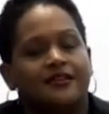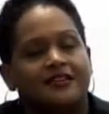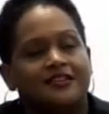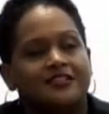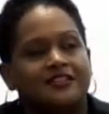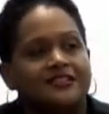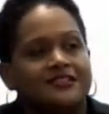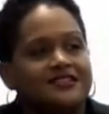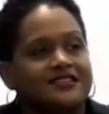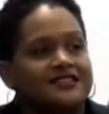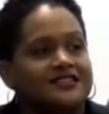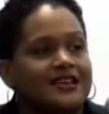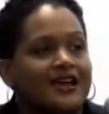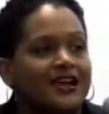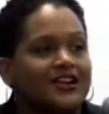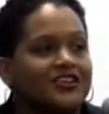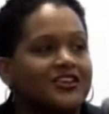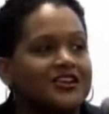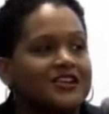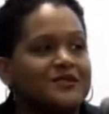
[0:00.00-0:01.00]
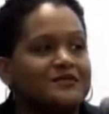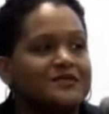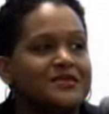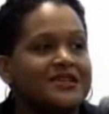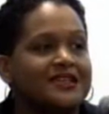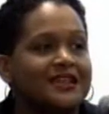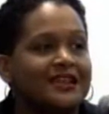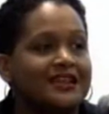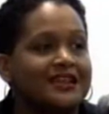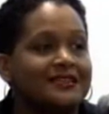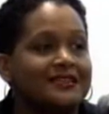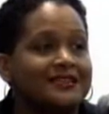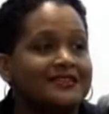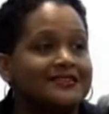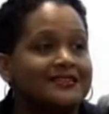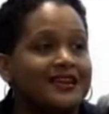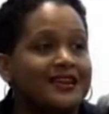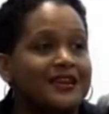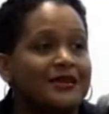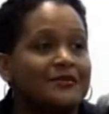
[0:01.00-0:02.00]
Does this acronym mean anything
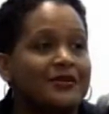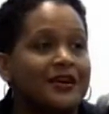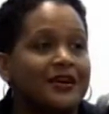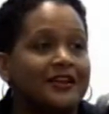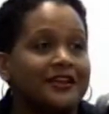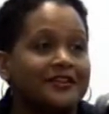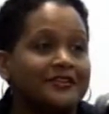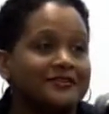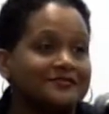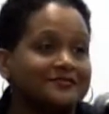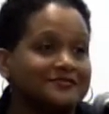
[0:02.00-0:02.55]
to anybody?